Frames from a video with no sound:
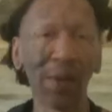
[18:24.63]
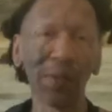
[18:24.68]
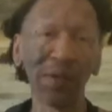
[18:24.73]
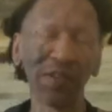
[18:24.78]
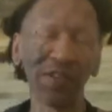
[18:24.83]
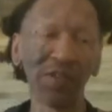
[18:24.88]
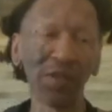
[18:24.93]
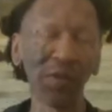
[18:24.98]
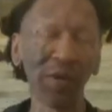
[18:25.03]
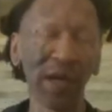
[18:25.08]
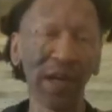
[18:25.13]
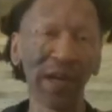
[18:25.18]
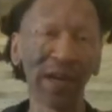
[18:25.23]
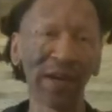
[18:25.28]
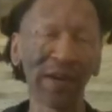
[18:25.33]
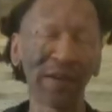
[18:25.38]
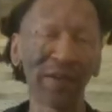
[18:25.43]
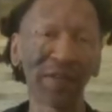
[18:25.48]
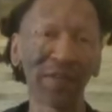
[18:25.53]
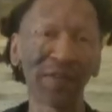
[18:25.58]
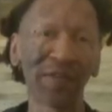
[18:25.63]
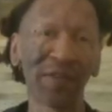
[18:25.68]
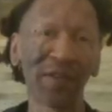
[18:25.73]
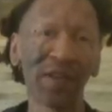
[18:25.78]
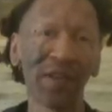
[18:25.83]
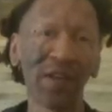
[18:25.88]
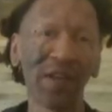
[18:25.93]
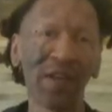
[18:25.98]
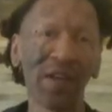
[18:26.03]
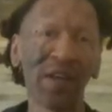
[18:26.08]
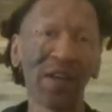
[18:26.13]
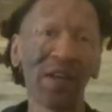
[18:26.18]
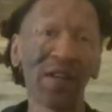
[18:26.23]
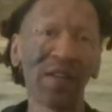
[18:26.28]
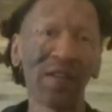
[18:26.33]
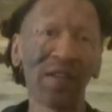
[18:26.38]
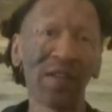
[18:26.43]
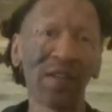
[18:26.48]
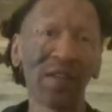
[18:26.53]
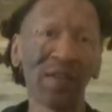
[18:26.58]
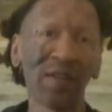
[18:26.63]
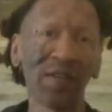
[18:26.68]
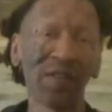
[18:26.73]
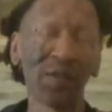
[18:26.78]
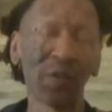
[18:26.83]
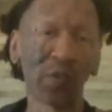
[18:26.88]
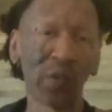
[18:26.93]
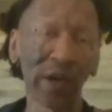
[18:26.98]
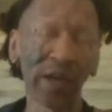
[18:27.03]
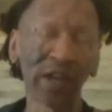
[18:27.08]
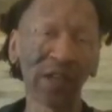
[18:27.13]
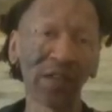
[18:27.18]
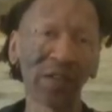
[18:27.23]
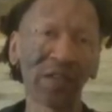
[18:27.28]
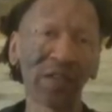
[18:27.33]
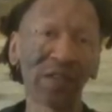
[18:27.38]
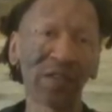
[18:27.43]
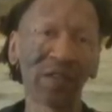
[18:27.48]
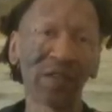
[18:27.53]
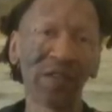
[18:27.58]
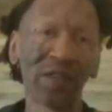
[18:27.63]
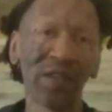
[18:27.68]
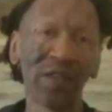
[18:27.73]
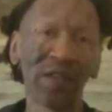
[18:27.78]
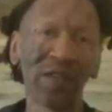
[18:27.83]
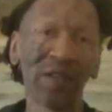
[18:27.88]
And we do have the regular